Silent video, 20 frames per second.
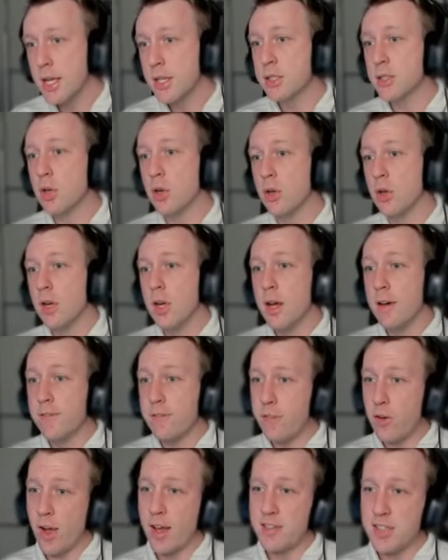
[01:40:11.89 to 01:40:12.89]
So
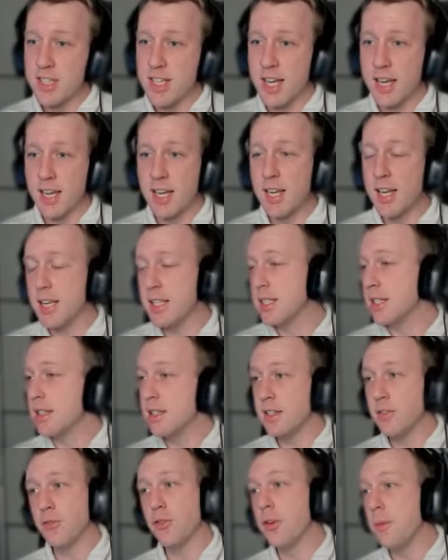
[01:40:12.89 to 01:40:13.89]
5 stacking is a
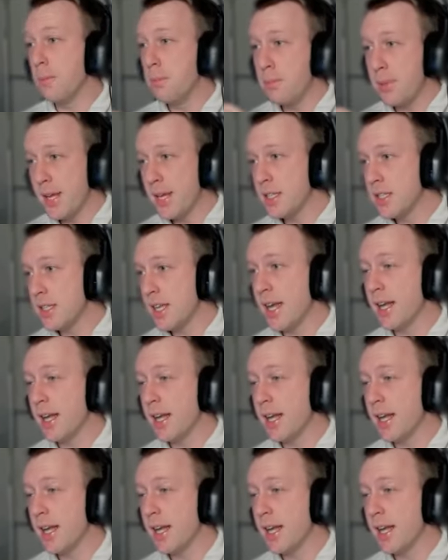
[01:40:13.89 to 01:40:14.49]
different beast,